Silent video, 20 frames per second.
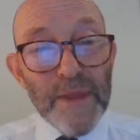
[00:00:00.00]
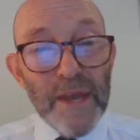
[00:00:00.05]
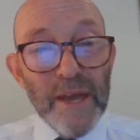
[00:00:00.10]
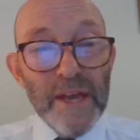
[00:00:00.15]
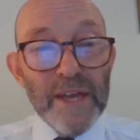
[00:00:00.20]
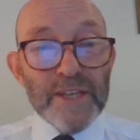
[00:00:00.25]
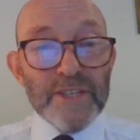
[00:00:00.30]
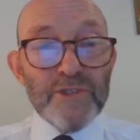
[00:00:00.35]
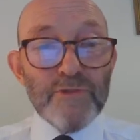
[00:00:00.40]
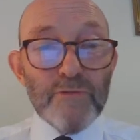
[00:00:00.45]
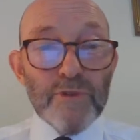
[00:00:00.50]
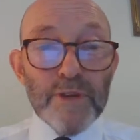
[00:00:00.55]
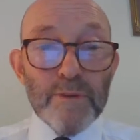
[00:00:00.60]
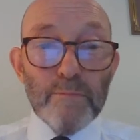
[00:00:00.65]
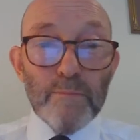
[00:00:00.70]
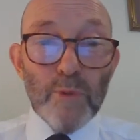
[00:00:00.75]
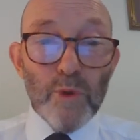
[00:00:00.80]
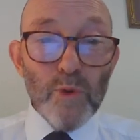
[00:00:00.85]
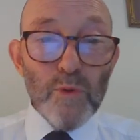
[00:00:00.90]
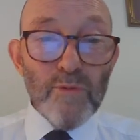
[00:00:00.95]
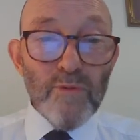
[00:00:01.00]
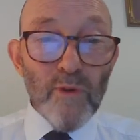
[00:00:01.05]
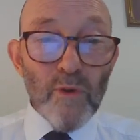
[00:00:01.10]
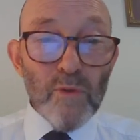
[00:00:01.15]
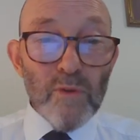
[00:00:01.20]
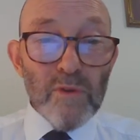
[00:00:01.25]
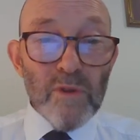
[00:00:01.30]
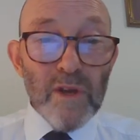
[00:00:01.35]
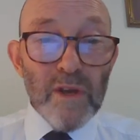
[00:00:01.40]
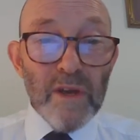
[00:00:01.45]
Its
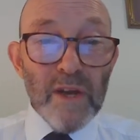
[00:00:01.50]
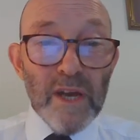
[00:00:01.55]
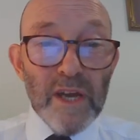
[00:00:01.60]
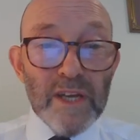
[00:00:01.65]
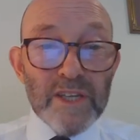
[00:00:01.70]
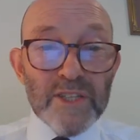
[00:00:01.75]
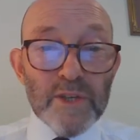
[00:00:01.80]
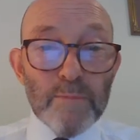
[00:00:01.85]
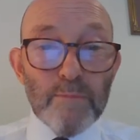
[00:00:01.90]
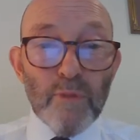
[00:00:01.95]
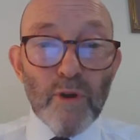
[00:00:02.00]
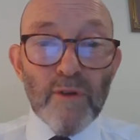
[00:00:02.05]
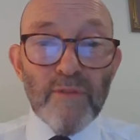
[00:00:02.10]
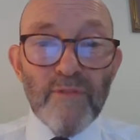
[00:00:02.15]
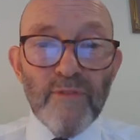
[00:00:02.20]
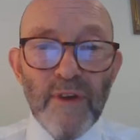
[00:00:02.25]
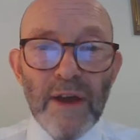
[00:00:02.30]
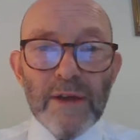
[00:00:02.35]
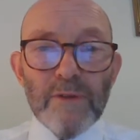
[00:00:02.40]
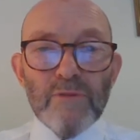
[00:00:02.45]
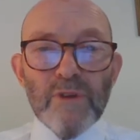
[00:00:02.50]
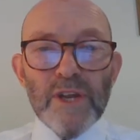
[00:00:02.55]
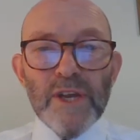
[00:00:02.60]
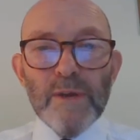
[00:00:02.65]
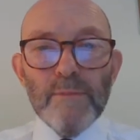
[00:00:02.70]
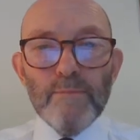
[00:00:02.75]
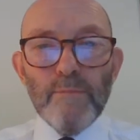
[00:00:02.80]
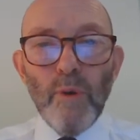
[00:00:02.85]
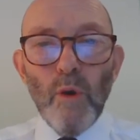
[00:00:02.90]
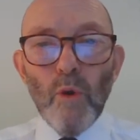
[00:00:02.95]
removal is a profoundly
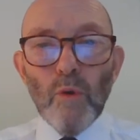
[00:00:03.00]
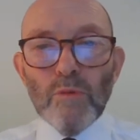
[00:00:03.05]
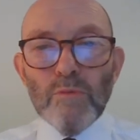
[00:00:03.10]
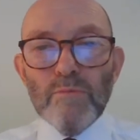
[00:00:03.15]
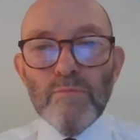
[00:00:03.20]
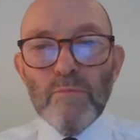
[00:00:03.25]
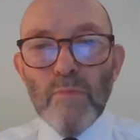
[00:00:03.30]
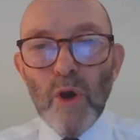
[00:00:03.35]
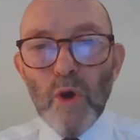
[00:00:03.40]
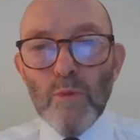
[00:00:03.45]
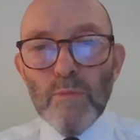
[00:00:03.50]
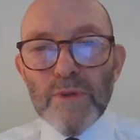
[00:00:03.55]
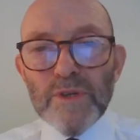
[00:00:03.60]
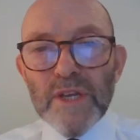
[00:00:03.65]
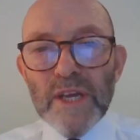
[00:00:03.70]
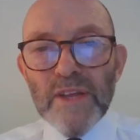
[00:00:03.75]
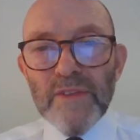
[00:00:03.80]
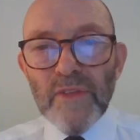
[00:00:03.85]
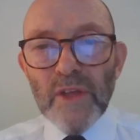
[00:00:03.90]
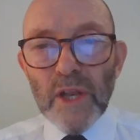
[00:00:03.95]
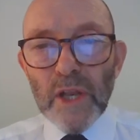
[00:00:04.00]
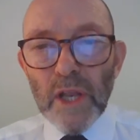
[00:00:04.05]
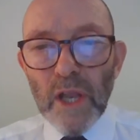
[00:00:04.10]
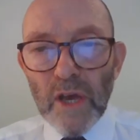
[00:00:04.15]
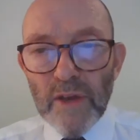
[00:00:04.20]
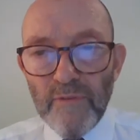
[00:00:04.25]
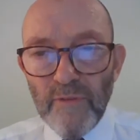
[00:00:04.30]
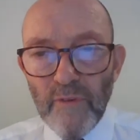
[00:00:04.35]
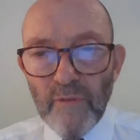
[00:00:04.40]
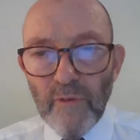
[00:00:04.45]
important moment in the
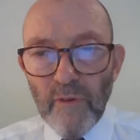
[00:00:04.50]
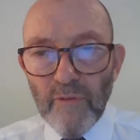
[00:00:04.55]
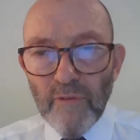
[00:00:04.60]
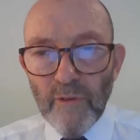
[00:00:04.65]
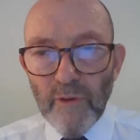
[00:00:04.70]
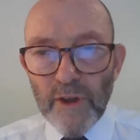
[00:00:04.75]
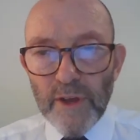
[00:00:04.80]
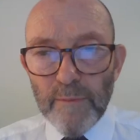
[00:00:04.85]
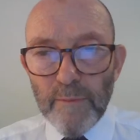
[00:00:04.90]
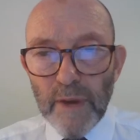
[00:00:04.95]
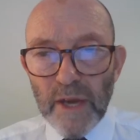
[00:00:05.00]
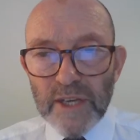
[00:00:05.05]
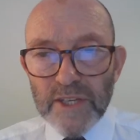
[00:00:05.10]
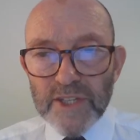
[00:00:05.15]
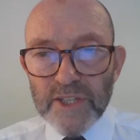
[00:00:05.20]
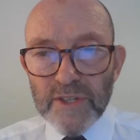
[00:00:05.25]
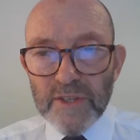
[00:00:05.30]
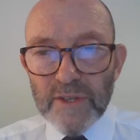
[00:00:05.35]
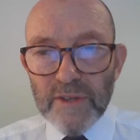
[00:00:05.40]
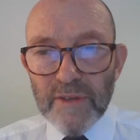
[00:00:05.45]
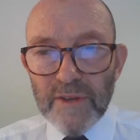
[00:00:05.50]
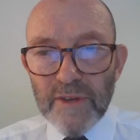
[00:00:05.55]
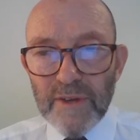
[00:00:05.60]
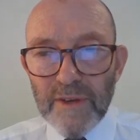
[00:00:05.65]
life of a Freemason.